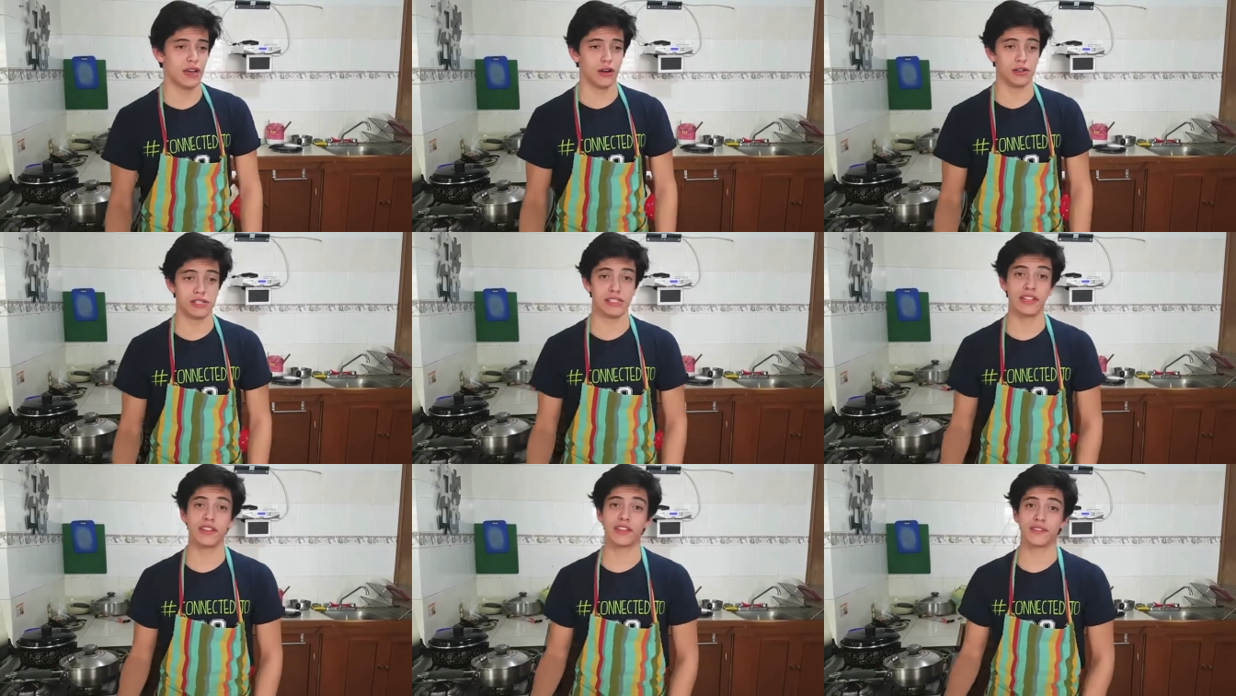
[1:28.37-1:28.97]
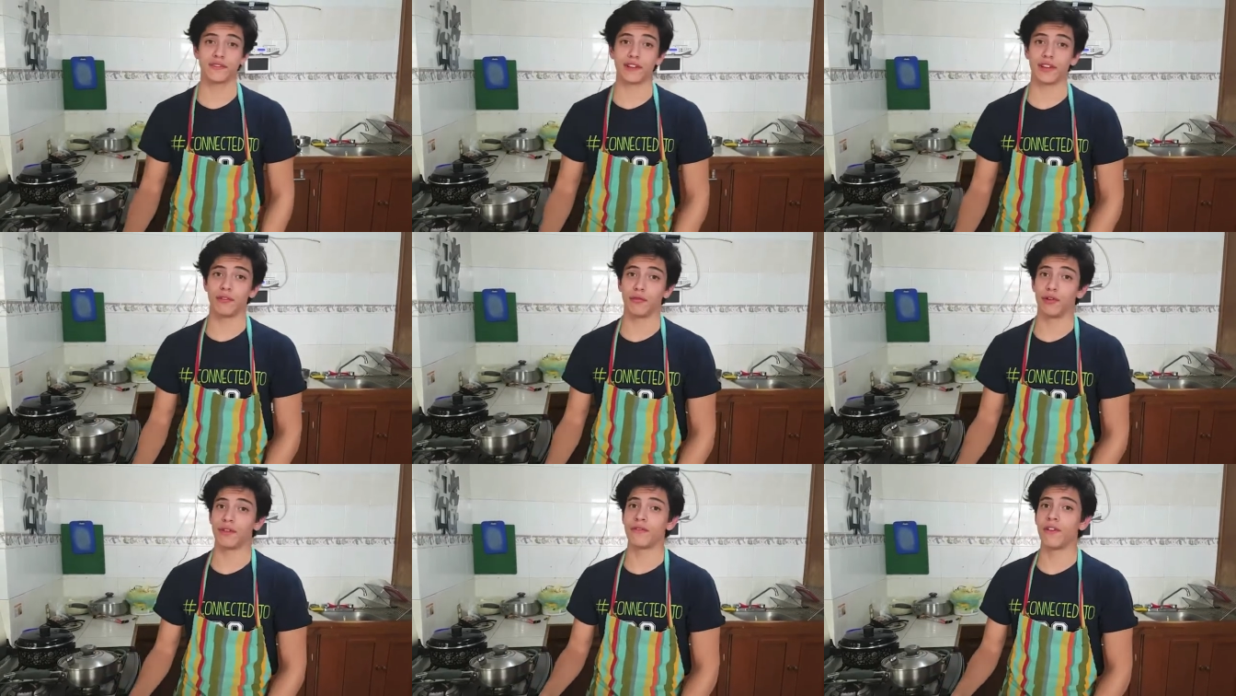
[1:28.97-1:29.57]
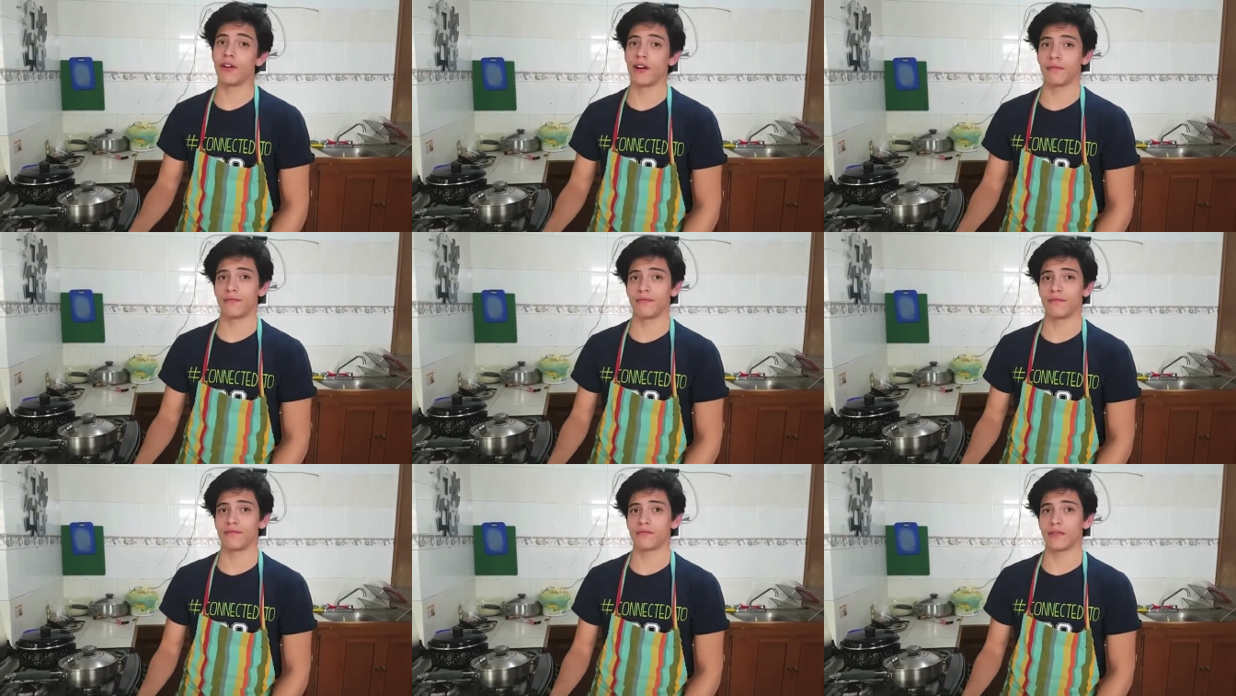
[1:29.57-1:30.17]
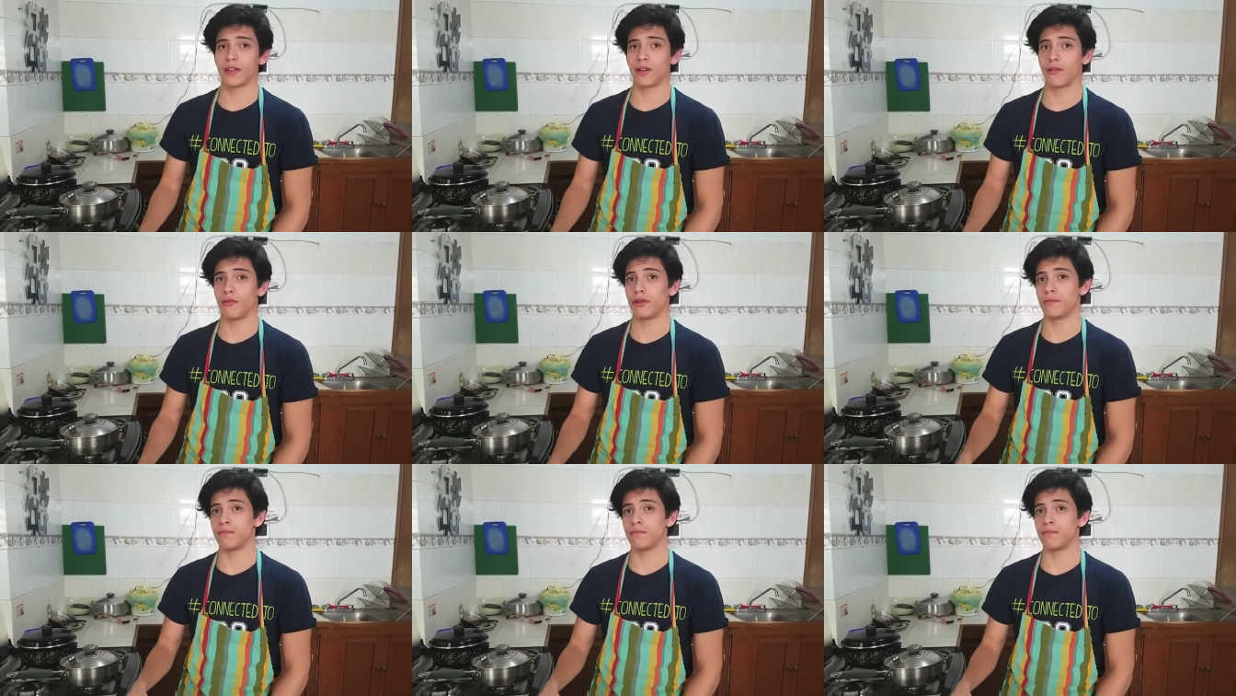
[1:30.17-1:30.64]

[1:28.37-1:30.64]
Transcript: On the lithosphere, we farm, we